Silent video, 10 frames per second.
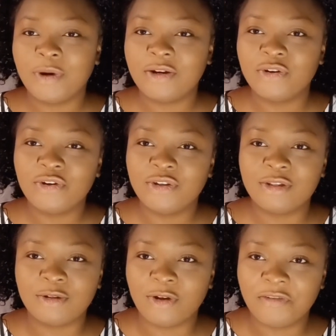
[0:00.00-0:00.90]
are not going
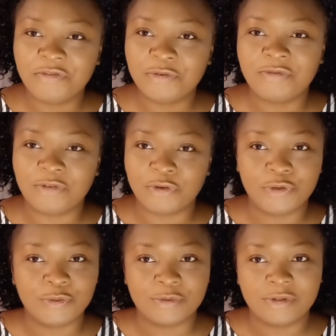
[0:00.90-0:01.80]
to love you for
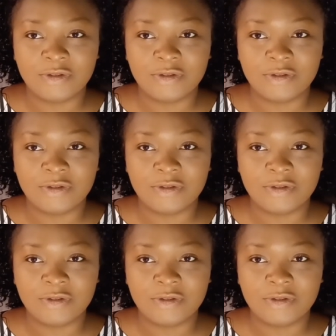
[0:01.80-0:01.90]
you.